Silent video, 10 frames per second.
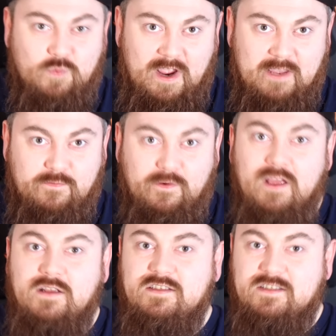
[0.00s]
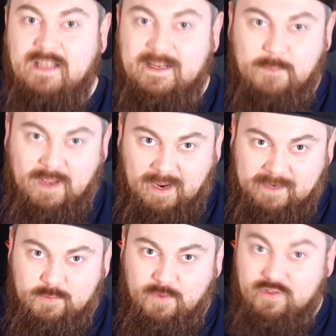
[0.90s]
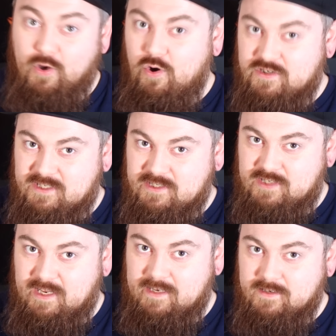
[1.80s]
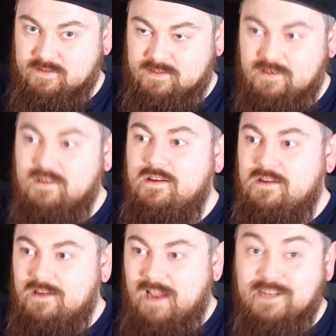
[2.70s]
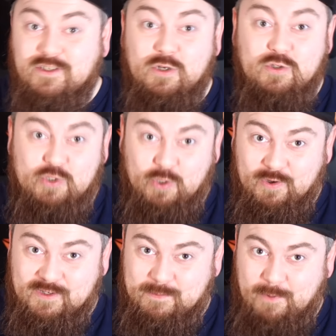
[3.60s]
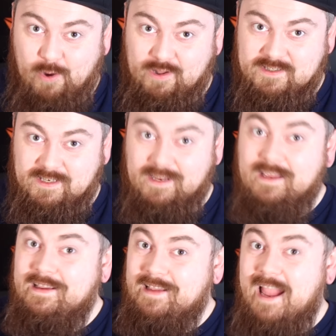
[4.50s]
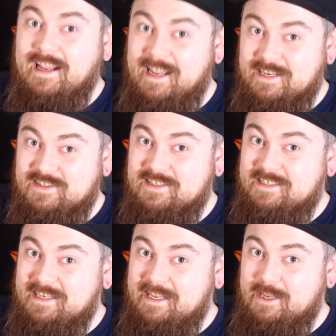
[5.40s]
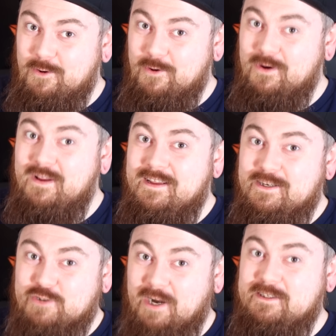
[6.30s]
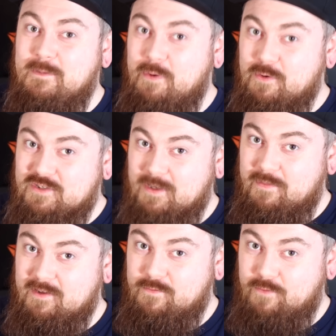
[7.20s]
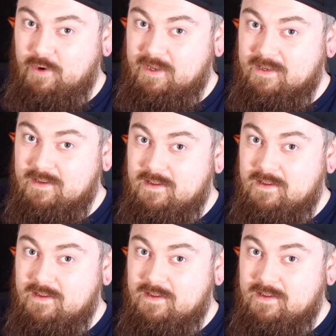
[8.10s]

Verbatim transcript: wife stayed behind with the hostage takers as an insurance policy in case the CEO tried to pull something funny.